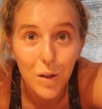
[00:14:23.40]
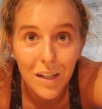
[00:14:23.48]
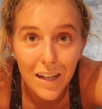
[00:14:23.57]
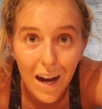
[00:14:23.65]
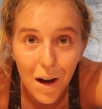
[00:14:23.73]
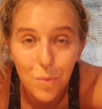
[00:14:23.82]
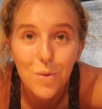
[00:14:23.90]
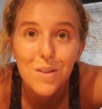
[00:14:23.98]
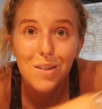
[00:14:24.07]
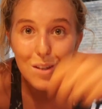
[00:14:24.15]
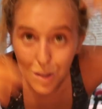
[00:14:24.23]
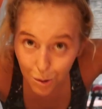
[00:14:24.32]
workout
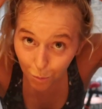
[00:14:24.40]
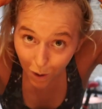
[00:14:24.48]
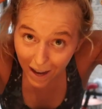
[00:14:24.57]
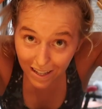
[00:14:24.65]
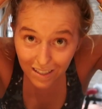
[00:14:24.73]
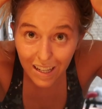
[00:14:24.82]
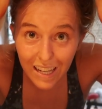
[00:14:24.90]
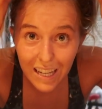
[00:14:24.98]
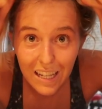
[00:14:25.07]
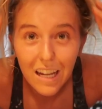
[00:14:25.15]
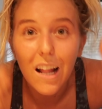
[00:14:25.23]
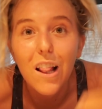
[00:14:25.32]
was
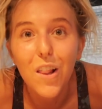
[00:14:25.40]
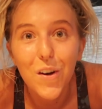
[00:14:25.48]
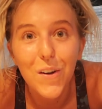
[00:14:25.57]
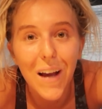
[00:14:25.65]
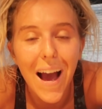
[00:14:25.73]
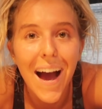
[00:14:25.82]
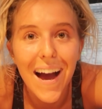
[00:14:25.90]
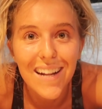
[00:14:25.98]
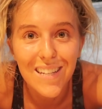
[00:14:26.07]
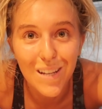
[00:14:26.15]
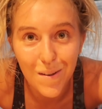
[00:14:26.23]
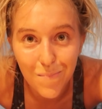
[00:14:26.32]
sweaty. Look
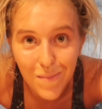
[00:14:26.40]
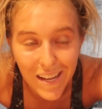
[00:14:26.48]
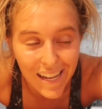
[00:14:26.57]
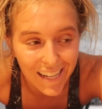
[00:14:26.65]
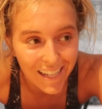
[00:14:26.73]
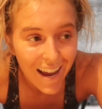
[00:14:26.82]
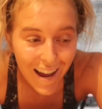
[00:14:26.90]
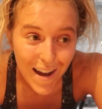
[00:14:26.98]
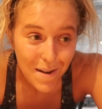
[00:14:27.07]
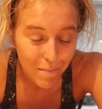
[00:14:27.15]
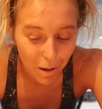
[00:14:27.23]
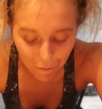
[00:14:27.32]
at me.
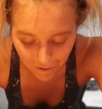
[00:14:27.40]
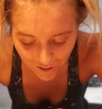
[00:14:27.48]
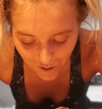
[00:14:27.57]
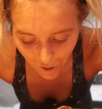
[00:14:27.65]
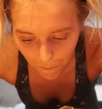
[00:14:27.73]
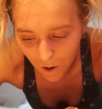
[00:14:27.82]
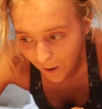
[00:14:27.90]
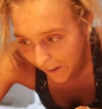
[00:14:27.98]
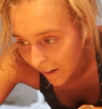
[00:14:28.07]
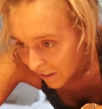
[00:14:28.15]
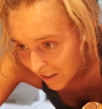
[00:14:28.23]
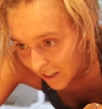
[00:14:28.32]
But I wanted to come on
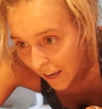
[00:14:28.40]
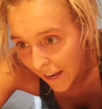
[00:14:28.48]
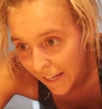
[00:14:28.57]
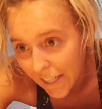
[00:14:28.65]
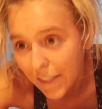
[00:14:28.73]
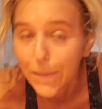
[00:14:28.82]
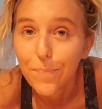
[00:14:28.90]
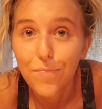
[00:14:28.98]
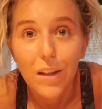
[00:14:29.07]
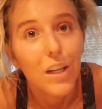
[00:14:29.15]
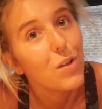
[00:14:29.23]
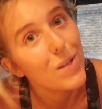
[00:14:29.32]
and say,
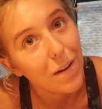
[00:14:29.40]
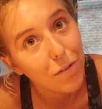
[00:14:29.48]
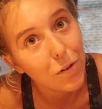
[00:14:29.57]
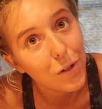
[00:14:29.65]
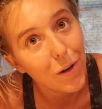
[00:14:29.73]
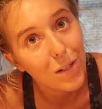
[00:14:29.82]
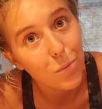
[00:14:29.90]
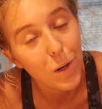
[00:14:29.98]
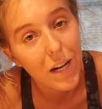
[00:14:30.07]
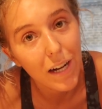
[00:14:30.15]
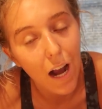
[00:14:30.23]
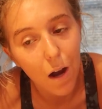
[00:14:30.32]
you never regret a
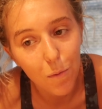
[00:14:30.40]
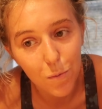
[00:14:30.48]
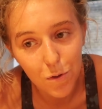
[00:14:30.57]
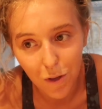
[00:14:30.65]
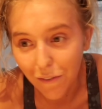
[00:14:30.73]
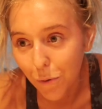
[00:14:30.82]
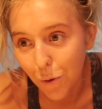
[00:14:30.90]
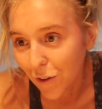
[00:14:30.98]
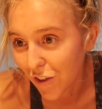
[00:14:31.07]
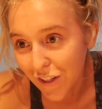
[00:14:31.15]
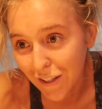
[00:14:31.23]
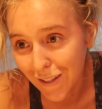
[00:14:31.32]
workout. So if you're
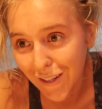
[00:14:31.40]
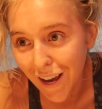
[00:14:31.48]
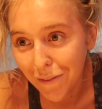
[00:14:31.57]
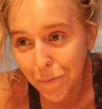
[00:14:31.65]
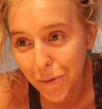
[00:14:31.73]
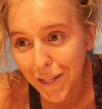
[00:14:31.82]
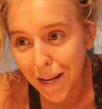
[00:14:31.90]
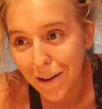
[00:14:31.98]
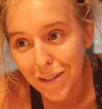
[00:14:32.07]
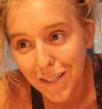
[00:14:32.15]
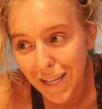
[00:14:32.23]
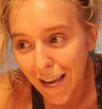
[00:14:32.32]
watching this and you haven't worked
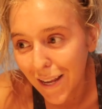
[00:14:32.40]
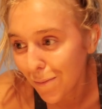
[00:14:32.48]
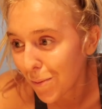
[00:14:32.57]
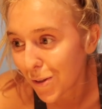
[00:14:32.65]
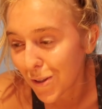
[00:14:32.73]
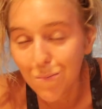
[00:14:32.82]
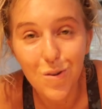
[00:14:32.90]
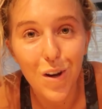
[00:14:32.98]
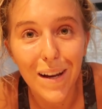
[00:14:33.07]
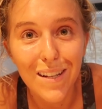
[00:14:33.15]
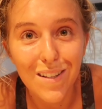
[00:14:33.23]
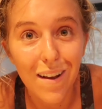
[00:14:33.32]
out today, put some
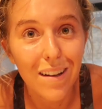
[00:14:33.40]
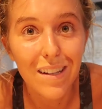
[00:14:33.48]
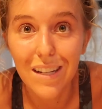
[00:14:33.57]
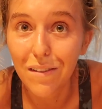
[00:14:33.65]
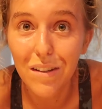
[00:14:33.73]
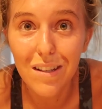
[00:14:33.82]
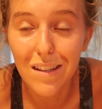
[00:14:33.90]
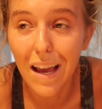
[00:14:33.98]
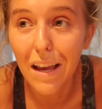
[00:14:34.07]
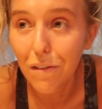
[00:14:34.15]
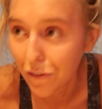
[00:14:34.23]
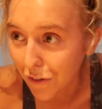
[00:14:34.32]
trainers on, and if it's
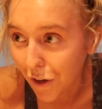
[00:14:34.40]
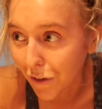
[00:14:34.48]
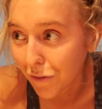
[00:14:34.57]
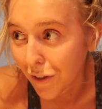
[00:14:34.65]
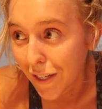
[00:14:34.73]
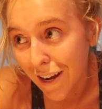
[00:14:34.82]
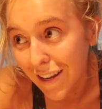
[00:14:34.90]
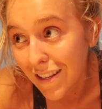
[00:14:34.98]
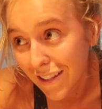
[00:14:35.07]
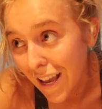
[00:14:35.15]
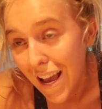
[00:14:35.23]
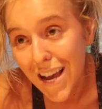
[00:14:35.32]
safe, go for a nice